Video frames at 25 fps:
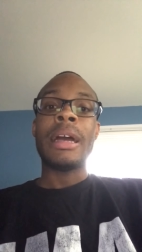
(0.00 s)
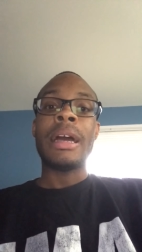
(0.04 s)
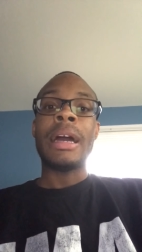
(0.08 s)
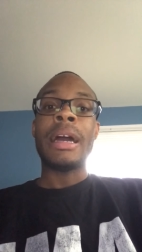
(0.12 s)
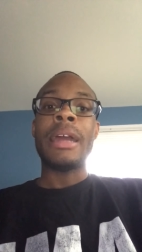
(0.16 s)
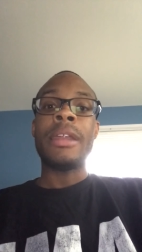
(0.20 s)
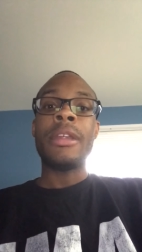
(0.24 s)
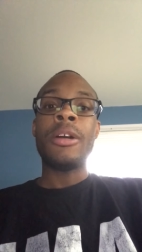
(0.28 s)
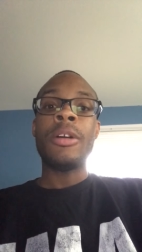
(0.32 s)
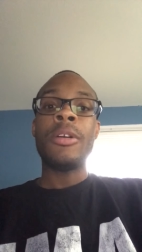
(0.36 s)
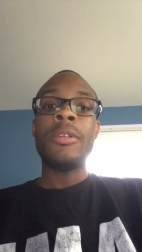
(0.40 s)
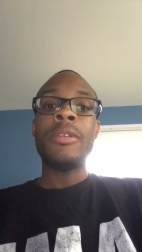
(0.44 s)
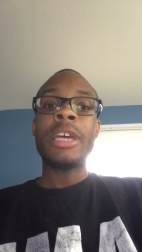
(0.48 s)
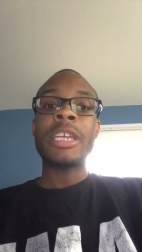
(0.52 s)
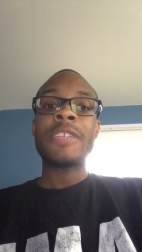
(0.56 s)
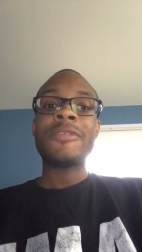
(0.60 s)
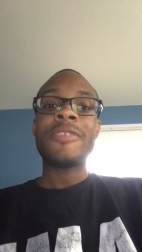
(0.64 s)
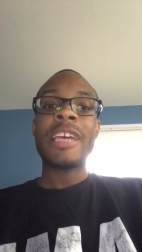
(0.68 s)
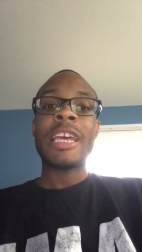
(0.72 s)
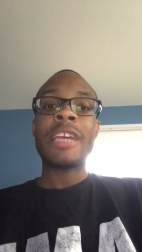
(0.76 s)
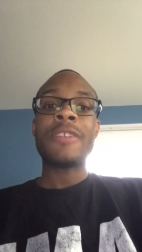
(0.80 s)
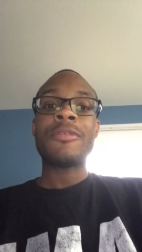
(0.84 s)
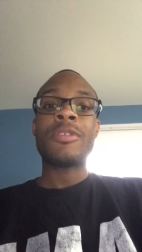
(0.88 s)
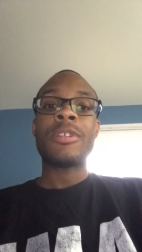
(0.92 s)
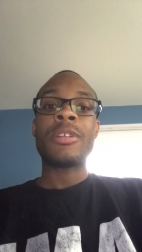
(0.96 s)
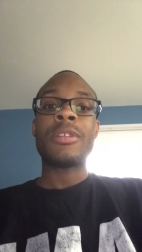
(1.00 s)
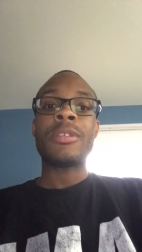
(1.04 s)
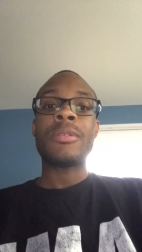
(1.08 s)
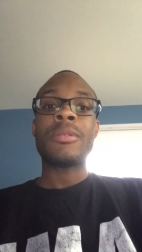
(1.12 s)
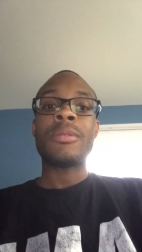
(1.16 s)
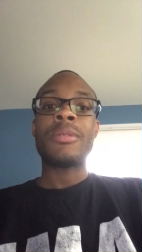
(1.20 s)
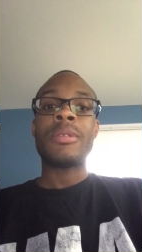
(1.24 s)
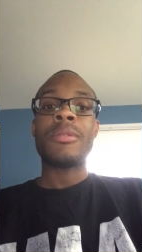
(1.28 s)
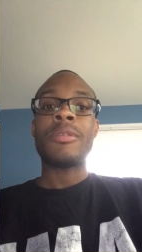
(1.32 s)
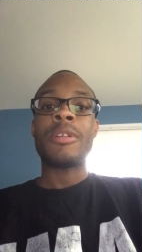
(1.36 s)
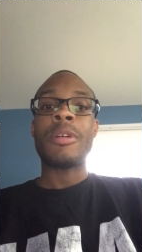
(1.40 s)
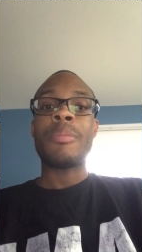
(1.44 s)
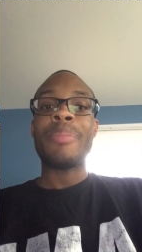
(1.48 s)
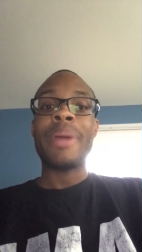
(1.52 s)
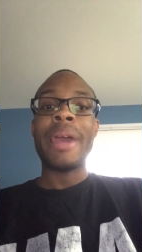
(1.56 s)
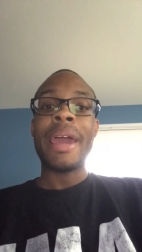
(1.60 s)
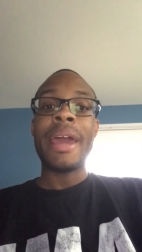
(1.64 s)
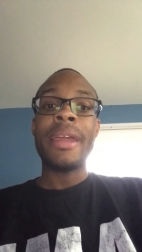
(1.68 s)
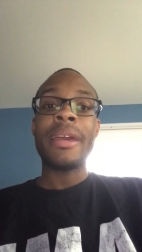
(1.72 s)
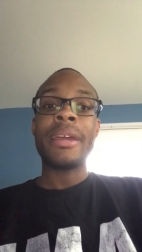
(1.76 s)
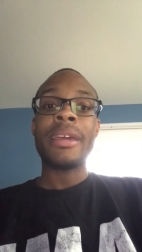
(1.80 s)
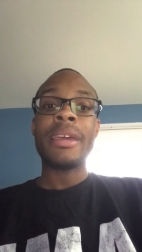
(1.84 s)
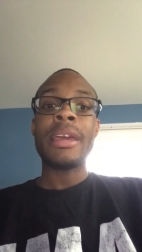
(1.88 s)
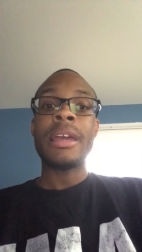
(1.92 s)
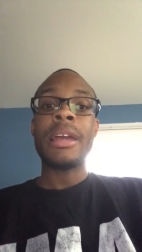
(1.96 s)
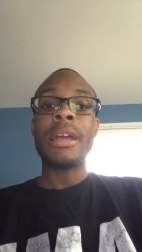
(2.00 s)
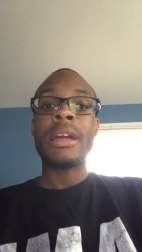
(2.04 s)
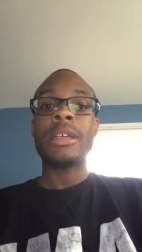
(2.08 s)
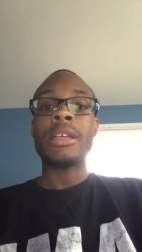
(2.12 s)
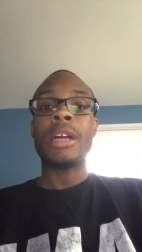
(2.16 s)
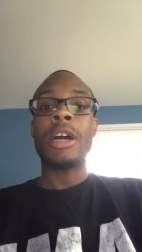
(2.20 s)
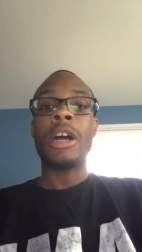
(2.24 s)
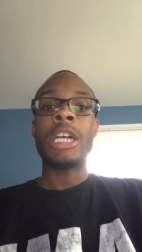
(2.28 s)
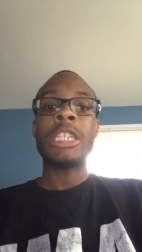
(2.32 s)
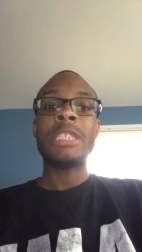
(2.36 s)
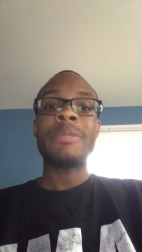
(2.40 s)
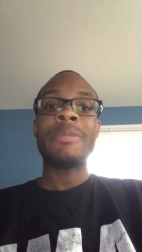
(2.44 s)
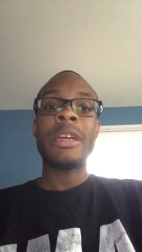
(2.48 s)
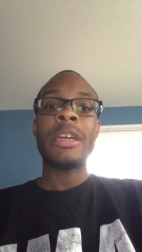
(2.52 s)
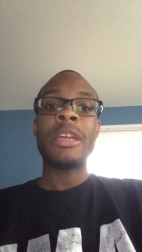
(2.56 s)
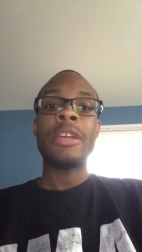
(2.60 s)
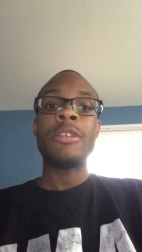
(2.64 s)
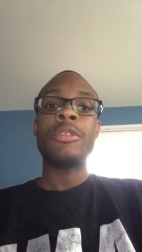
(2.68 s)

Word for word: I know Knicks fans were, were panicking because RJ Barrett